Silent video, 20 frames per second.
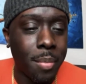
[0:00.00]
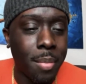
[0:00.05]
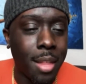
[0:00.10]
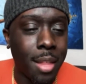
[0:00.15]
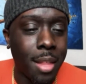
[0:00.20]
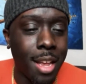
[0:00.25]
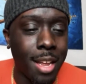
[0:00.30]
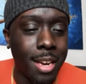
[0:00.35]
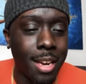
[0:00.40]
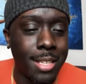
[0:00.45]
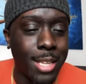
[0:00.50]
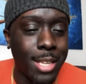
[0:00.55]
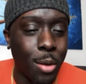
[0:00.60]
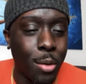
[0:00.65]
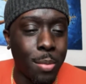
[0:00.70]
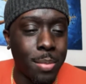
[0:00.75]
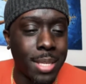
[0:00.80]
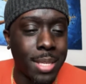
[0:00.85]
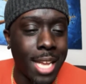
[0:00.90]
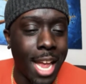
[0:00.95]
You understand what I'm
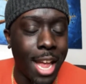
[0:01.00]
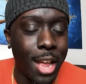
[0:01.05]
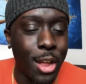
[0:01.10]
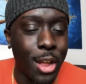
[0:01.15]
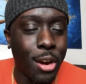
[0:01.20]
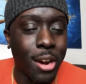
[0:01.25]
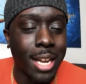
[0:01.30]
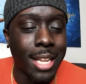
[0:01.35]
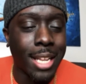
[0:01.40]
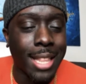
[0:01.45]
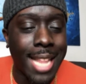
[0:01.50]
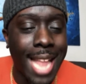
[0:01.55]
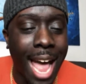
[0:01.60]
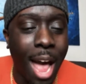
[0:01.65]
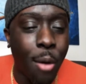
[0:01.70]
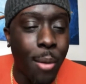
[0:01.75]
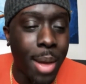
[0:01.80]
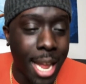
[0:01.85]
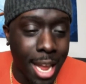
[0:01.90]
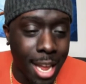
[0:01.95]
saying? You're
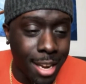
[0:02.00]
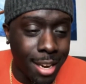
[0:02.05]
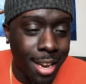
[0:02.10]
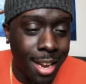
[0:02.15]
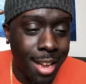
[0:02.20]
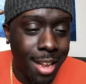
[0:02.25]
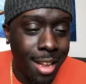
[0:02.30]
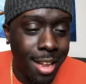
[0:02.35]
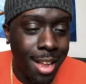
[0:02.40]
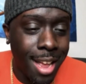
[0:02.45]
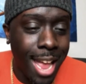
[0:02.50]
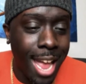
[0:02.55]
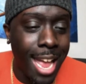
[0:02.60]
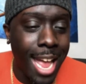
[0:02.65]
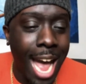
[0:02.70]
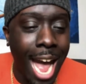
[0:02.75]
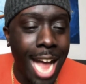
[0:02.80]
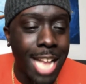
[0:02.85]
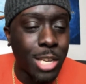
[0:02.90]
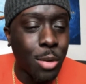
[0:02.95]
allowing it. And
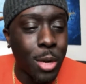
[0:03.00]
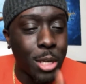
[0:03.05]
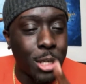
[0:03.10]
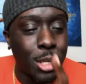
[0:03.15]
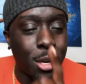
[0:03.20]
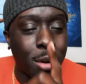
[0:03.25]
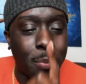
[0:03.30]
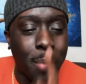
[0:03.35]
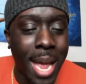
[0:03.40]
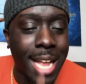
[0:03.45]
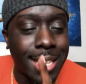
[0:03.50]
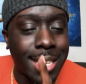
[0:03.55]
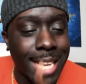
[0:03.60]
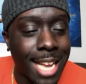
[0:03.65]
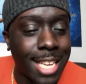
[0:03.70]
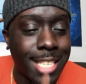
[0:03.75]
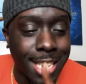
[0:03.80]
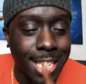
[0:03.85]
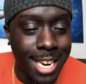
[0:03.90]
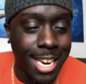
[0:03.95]
guys, I want you to pay
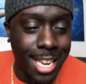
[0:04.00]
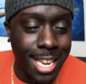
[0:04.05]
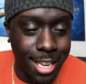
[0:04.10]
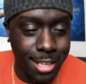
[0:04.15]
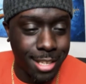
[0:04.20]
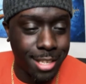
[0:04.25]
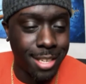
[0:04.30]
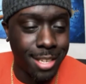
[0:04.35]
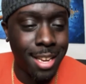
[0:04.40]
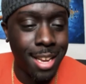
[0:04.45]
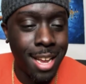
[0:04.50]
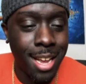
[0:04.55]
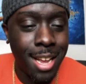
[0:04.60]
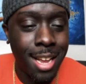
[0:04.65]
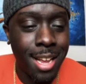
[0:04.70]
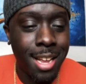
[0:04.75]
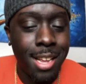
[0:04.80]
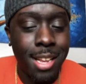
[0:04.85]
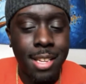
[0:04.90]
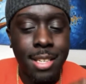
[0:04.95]
attention to this.
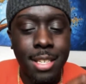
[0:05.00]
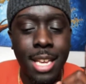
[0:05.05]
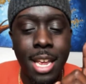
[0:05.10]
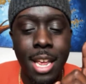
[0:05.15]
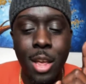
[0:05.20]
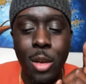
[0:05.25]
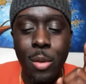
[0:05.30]
See,